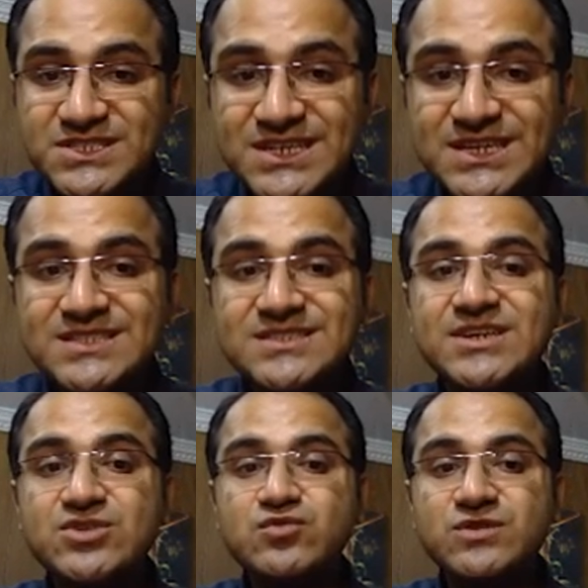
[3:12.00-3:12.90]
see is
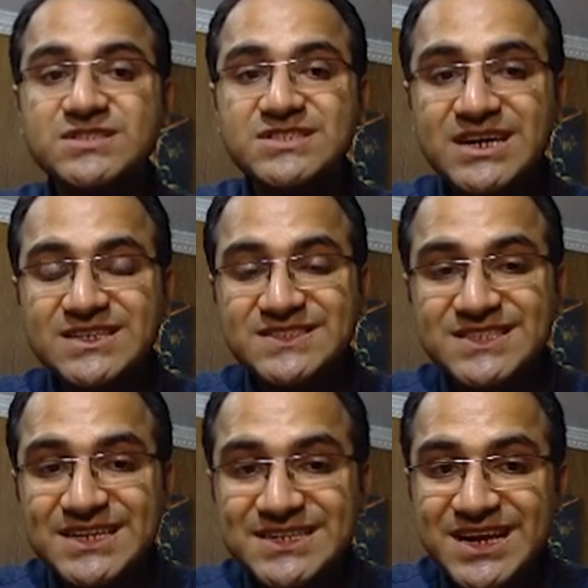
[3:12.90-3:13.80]
that you would see a
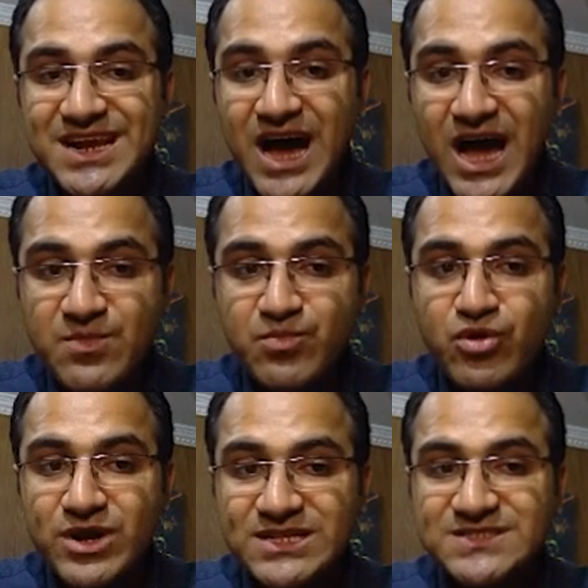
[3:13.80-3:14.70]
central
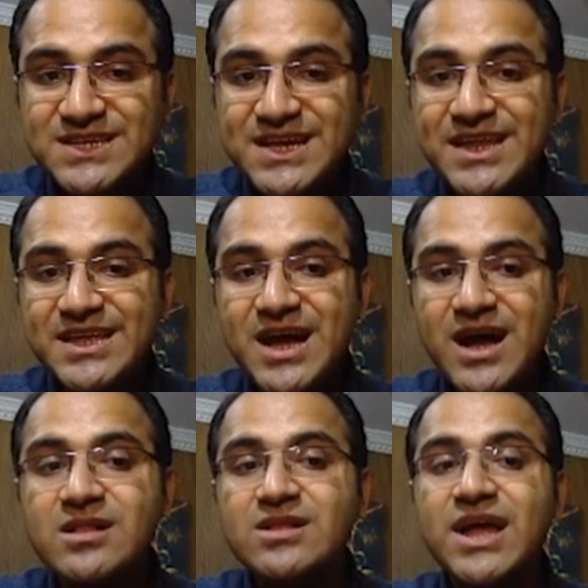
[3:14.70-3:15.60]
hypodense
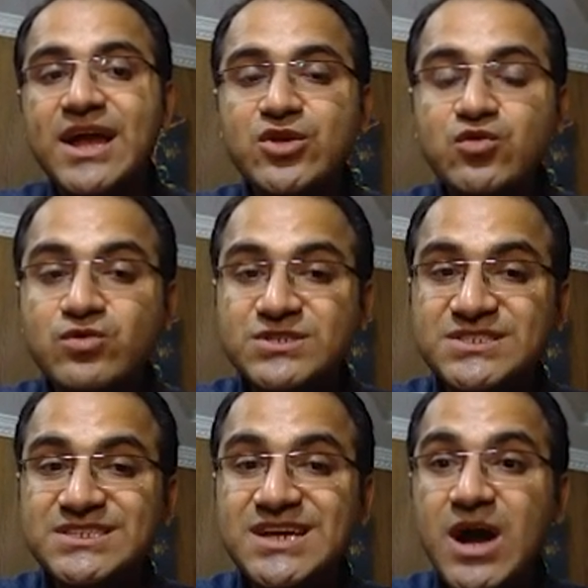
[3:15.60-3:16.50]
area and you would
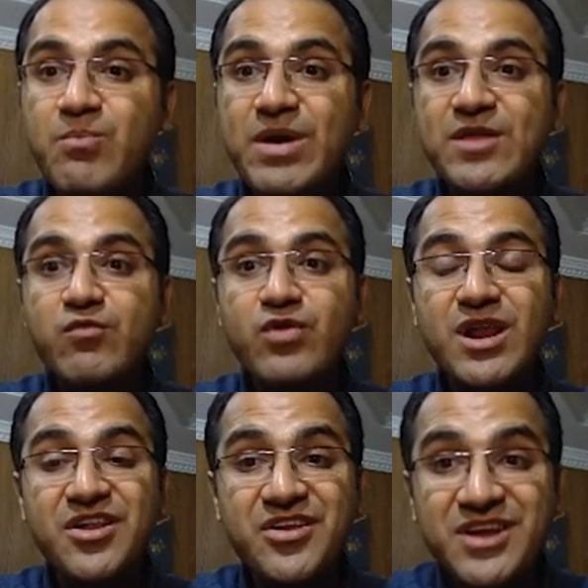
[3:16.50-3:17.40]
see a
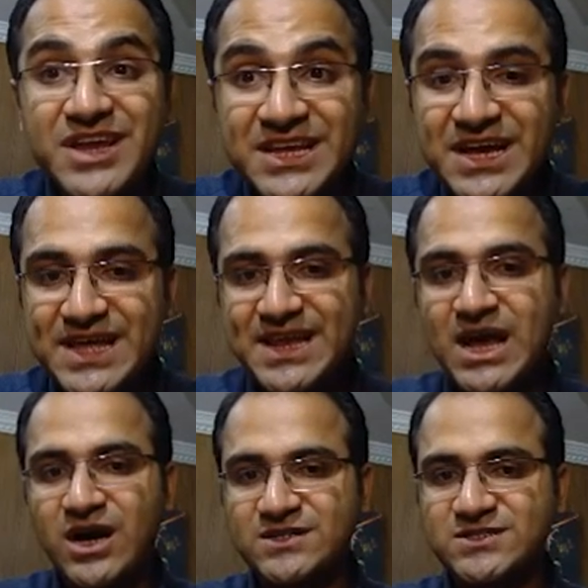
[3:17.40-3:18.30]
peripheral ring
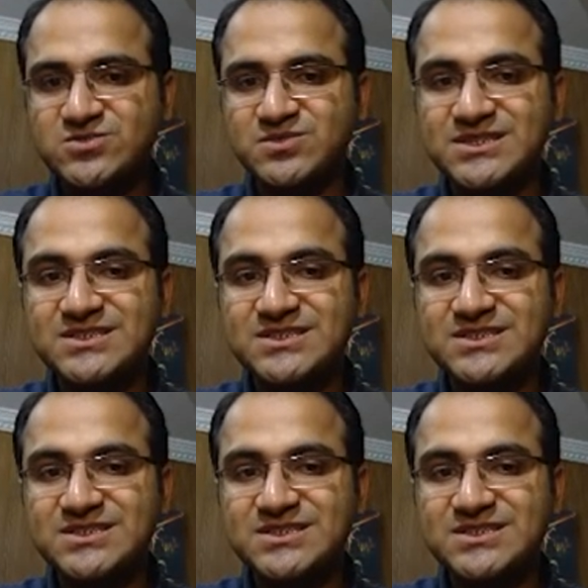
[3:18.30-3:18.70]
enhancement.